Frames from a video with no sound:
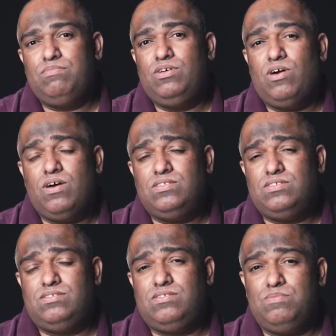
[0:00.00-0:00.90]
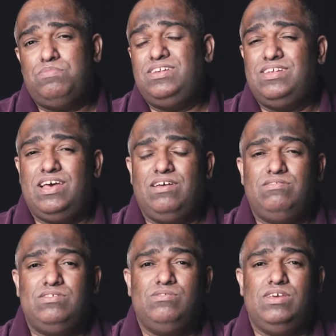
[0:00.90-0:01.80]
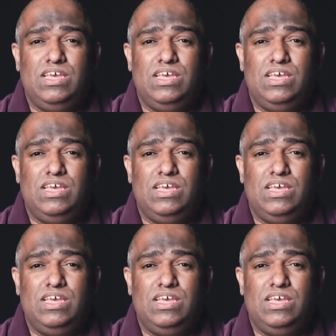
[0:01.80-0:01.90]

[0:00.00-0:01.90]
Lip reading: God stooping down to